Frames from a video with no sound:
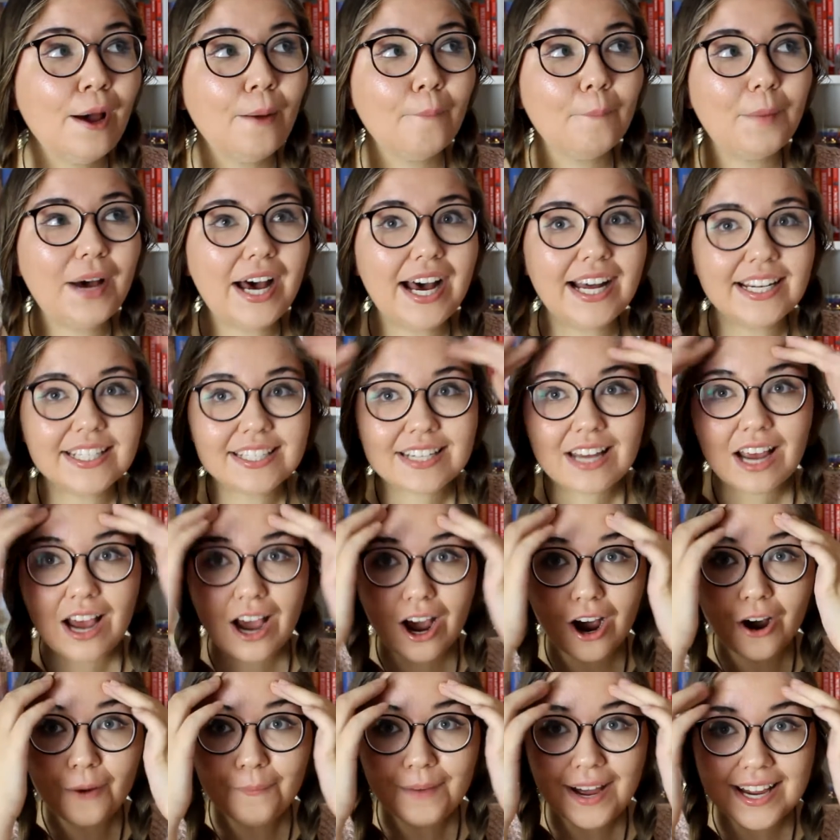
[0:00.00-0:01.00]
But
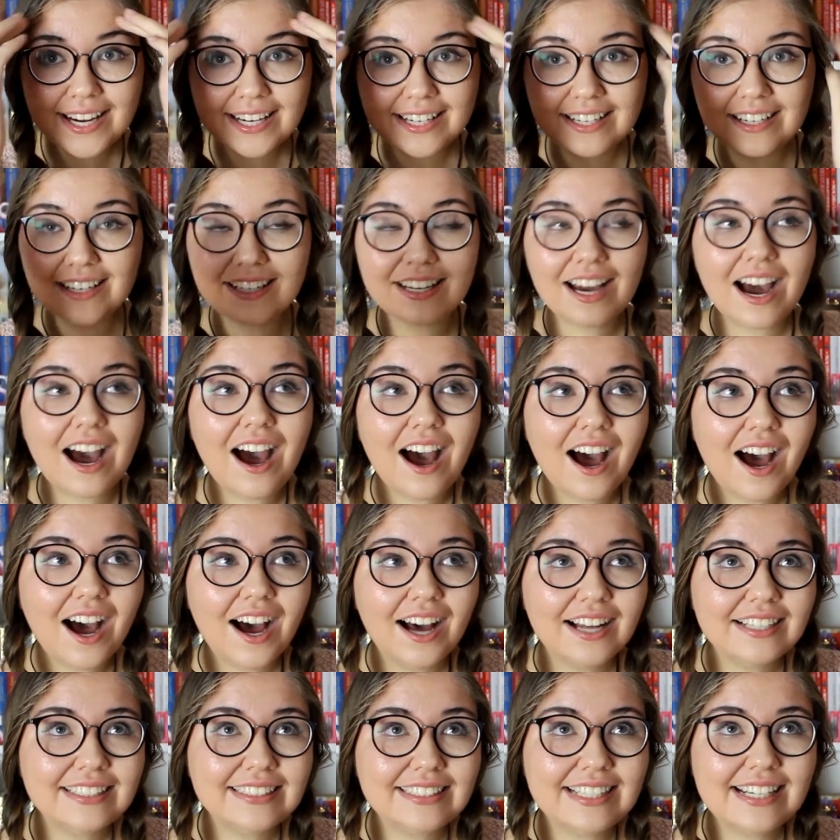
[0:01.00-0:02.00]
oh my
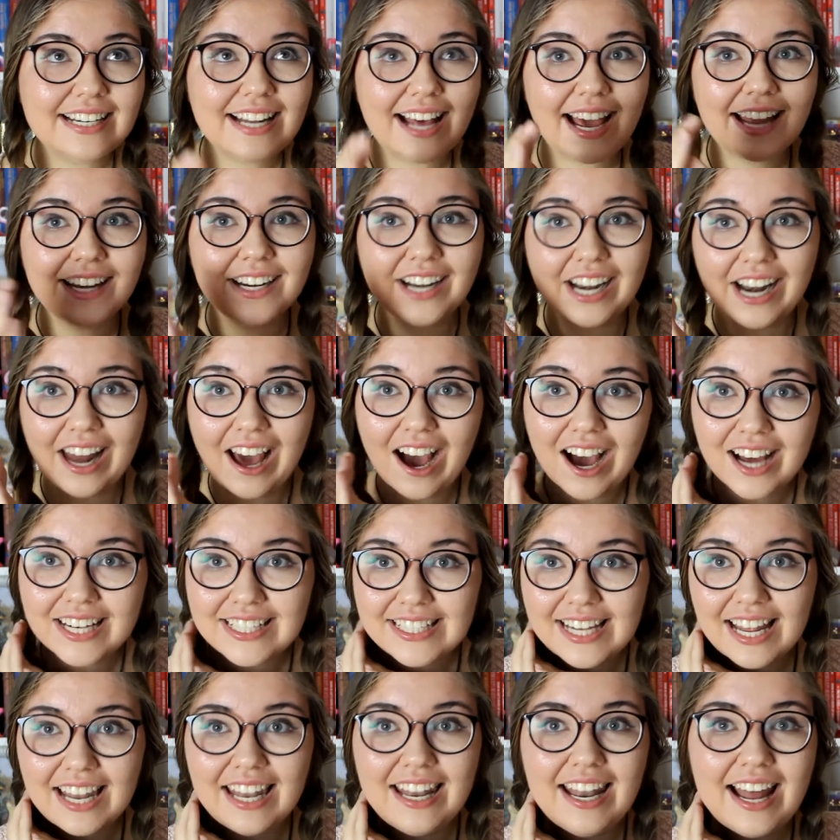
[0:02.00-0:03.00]
god, did I
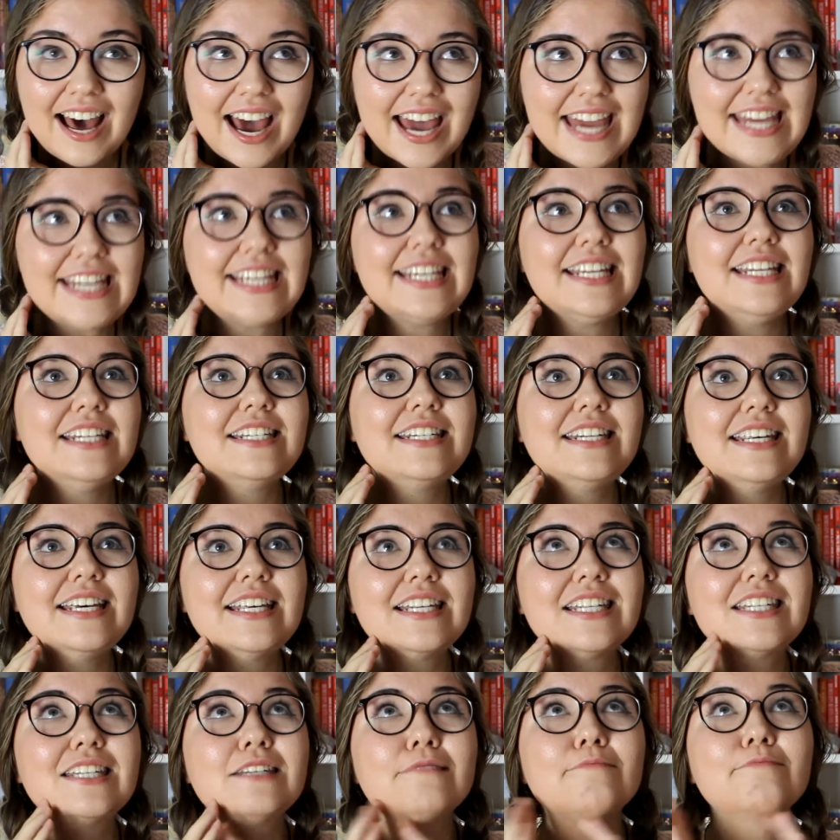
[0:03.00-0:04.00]
not like
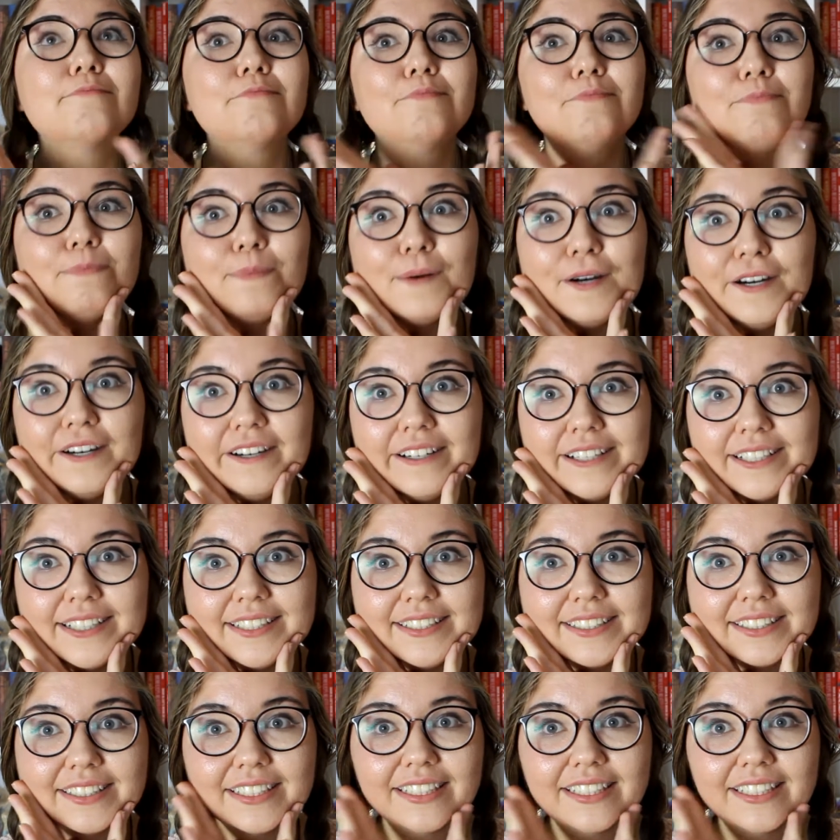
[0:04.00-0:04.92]
this book.